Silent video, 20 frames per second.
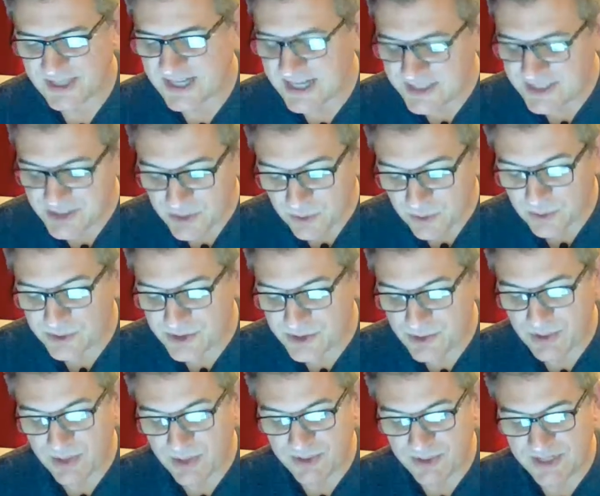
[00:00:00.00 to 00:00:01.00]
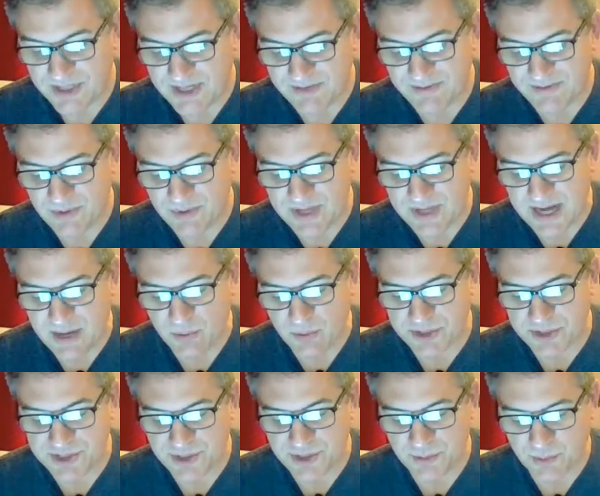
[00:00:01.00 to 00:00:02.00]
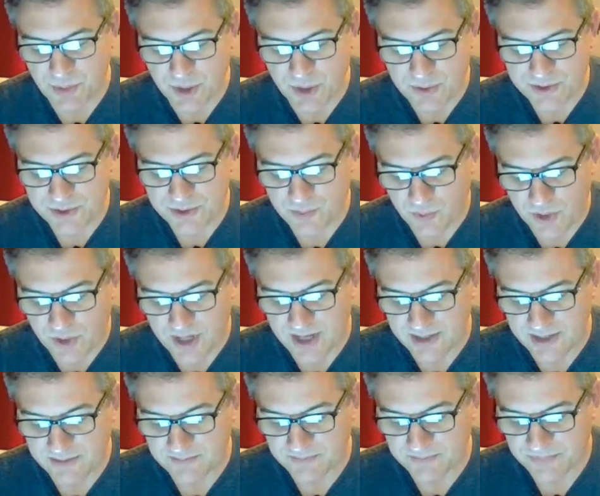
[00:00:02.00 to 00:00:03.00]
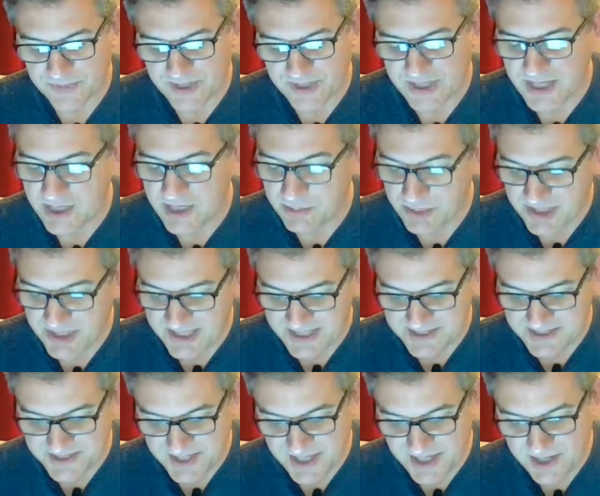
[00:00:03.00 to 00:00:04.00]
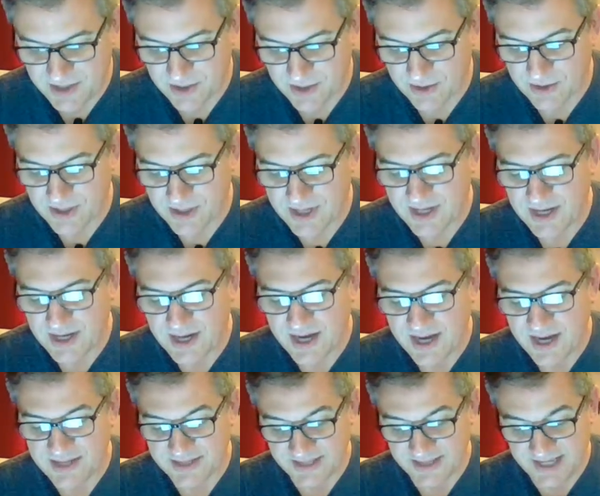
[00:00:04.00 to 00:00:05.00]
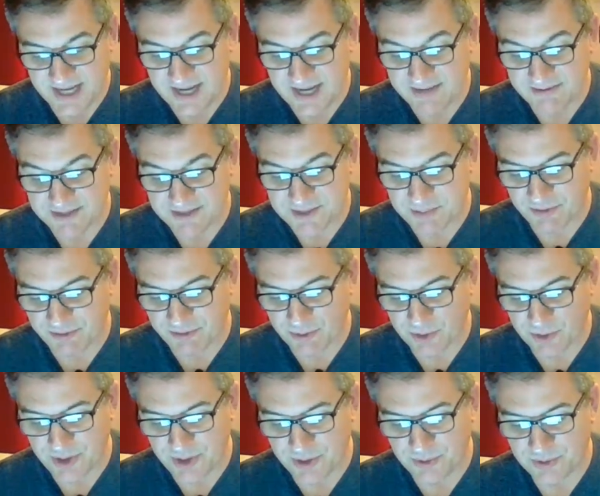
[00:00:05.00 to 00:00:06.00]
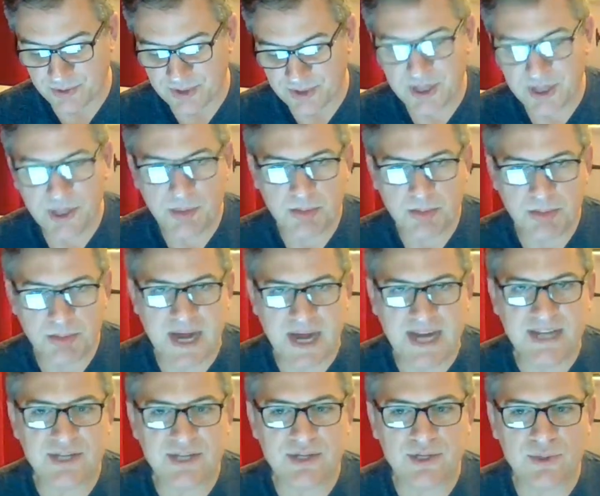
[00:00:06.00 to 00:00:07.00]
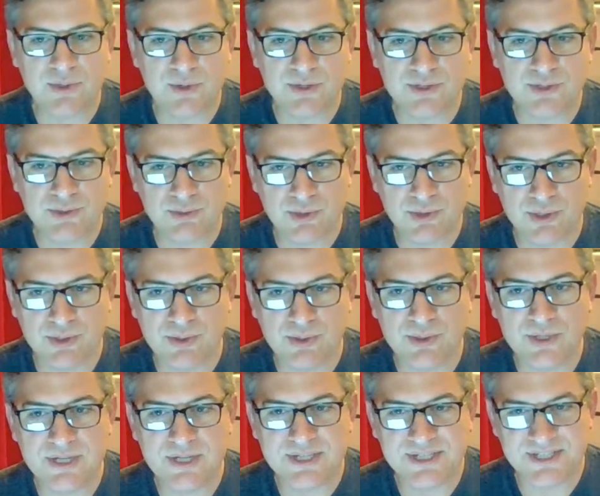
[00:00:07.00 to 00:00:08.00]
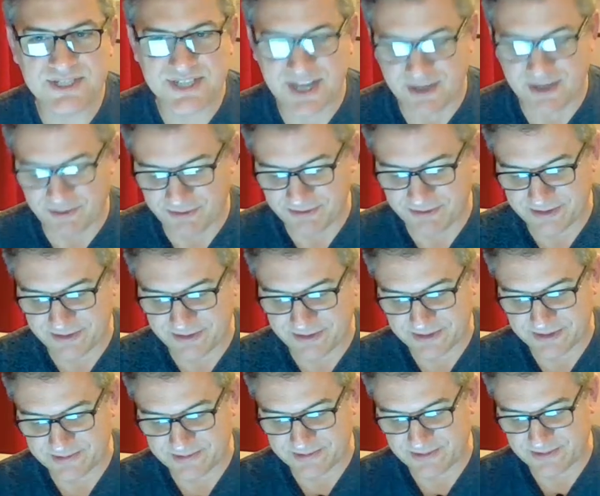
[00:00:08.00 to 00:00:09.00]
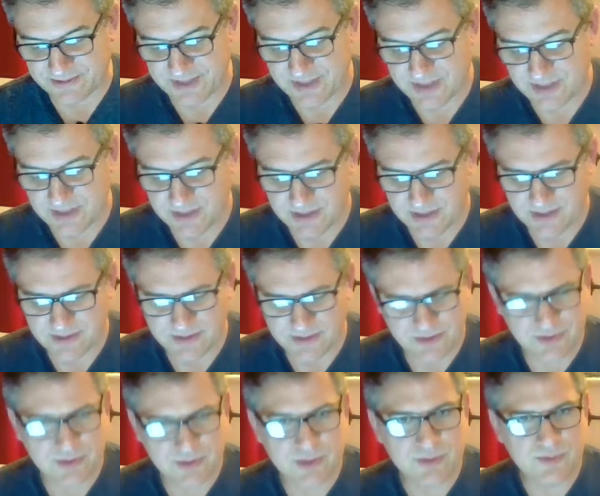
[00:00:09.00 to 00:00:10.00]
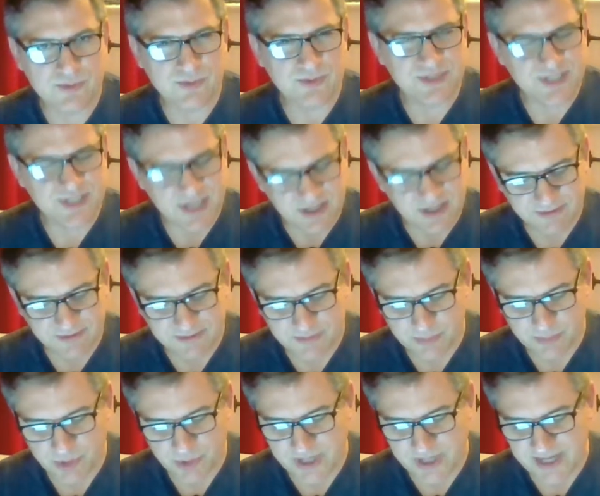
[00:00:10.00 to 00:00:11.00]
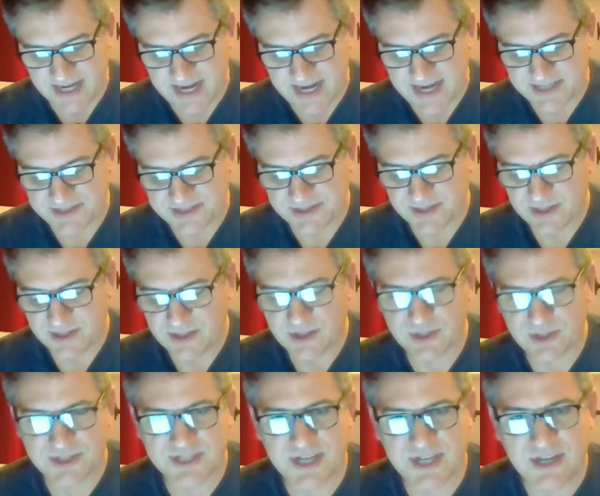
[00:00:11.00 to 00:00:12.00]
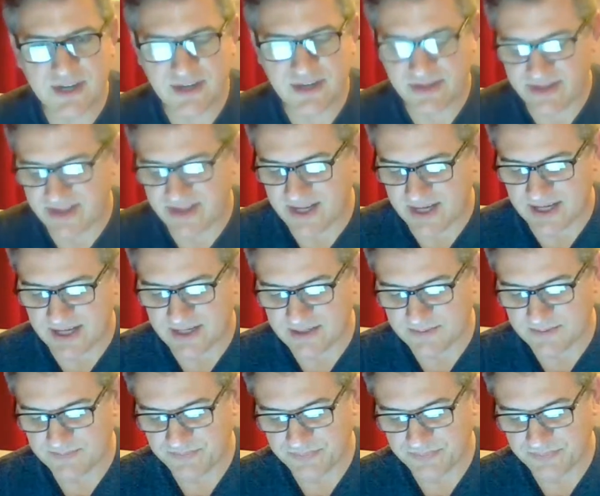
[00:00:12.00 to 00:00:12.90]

I told you I would give you that which you most want. It begins here on the canvas before you. Paint your true self. True self? Bertie asked, her tongue thick.